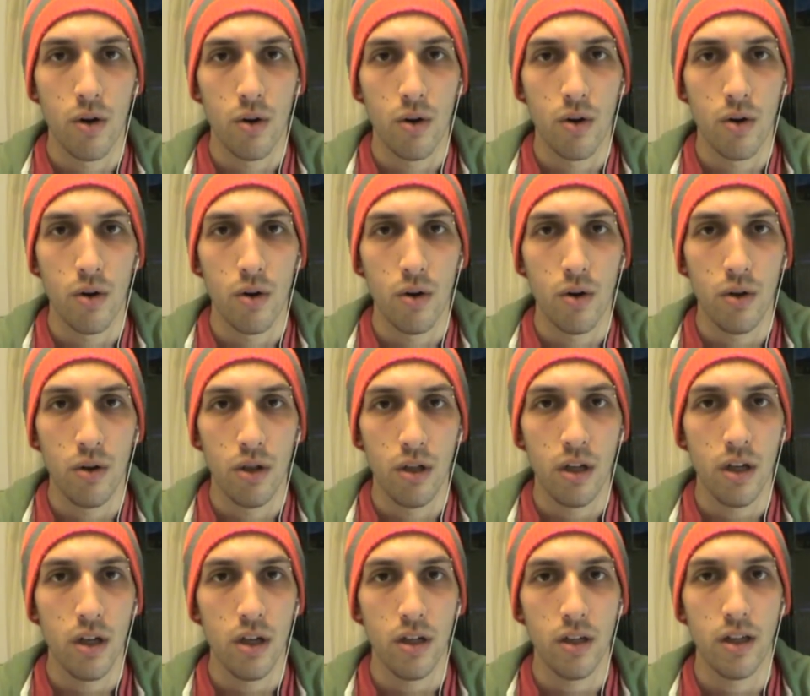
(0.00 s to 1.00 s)

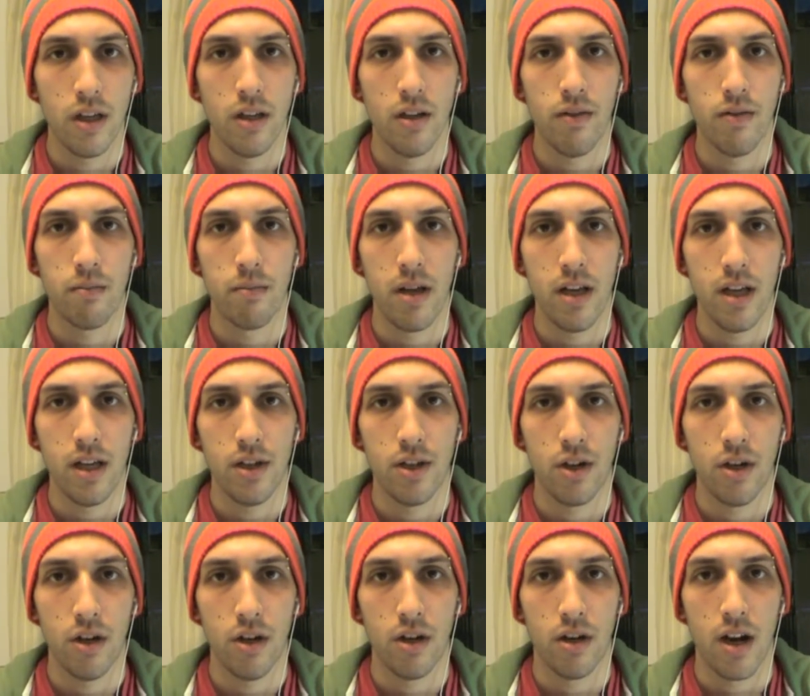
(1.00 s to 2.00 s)
holders of
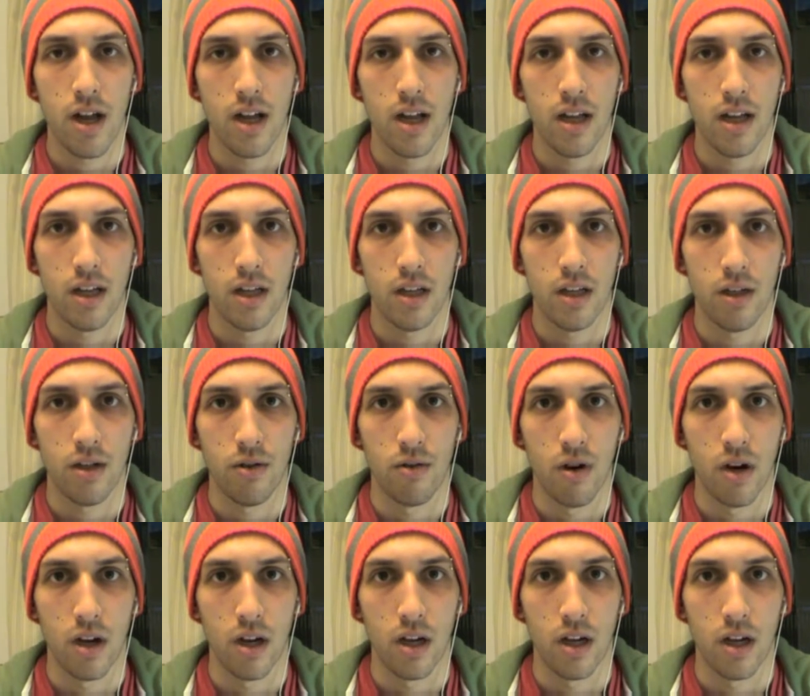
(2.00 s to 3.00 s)
measure and
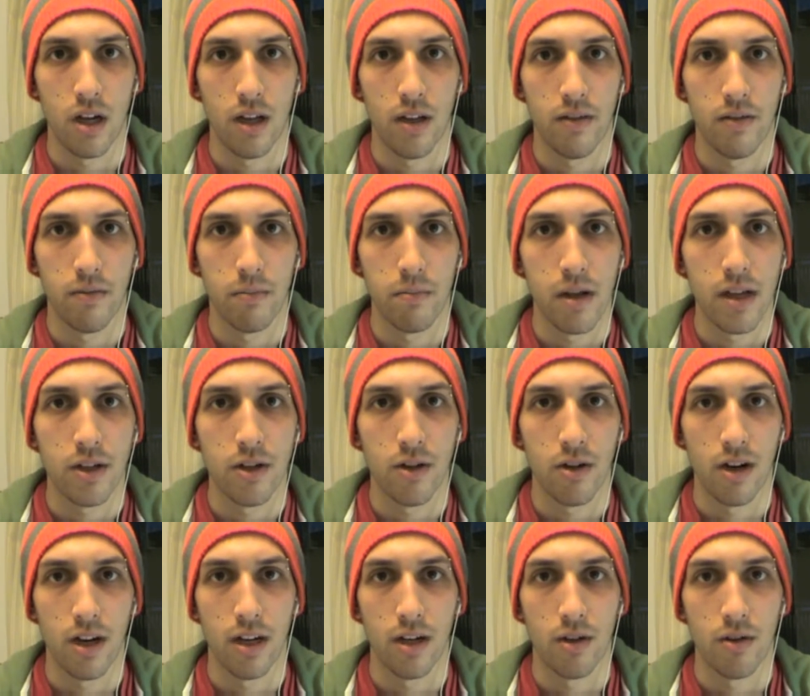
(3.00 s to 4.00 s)
drive,
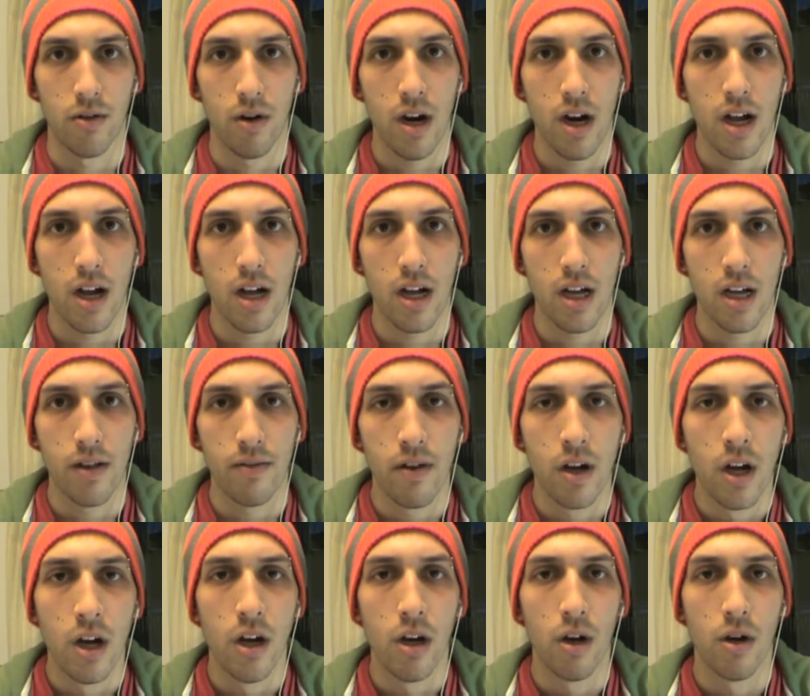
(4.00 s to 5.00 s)
measure and drive.
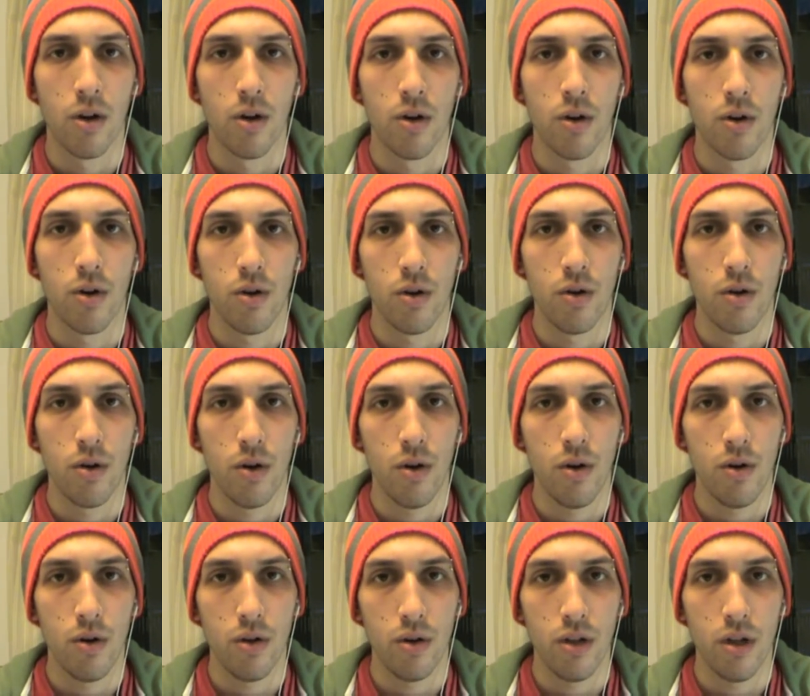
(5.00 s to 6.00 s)
Oh,
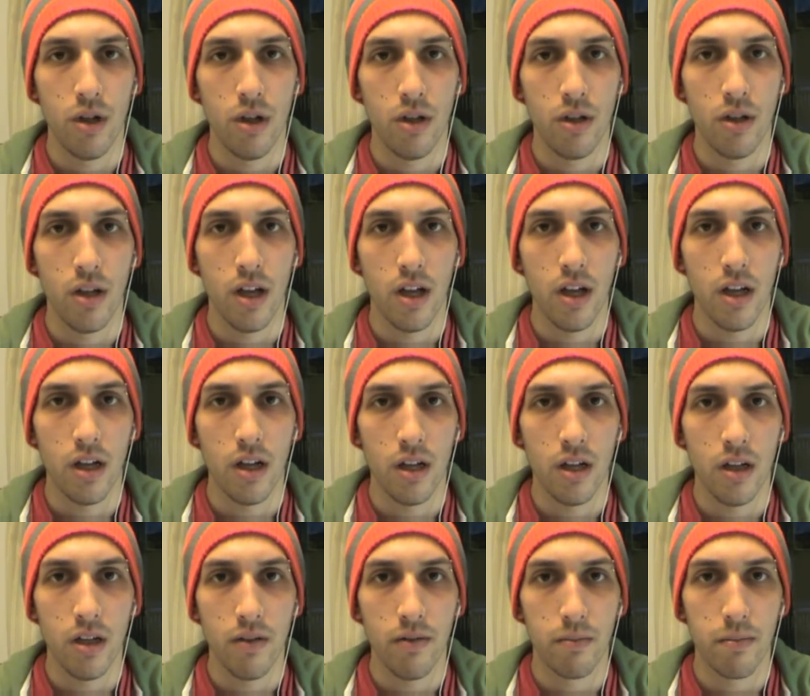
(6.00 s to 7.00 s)
holders
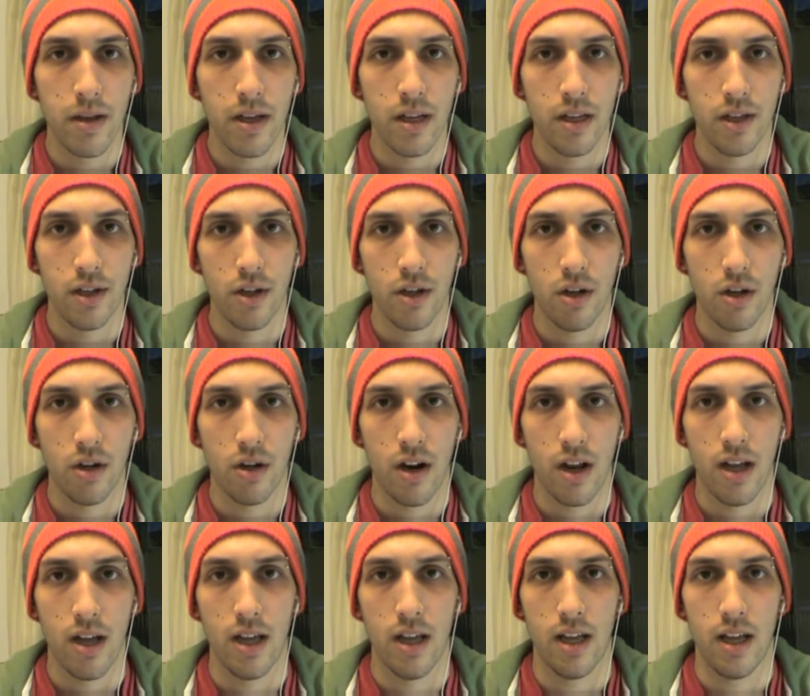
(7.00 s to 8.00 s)
of measure
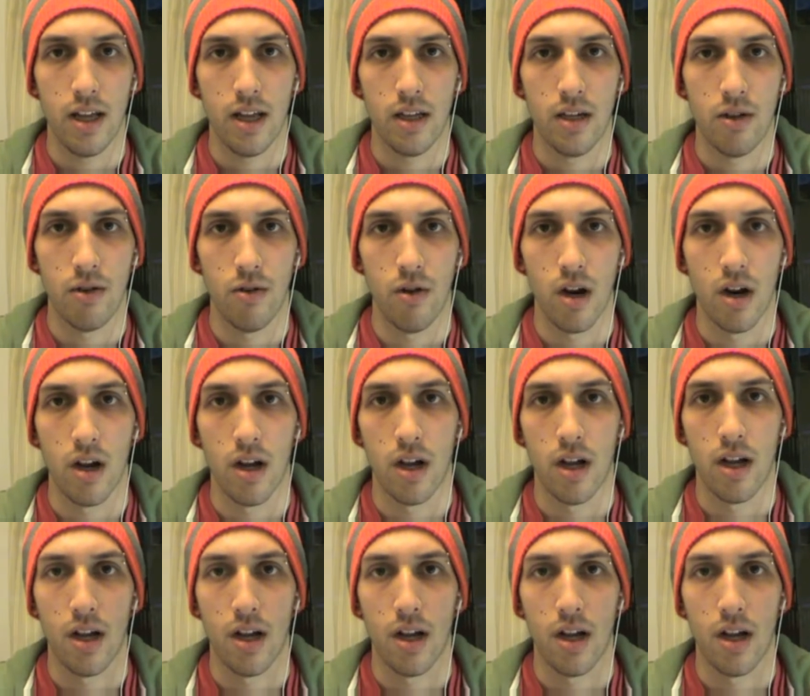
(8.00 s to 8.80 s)
and drive.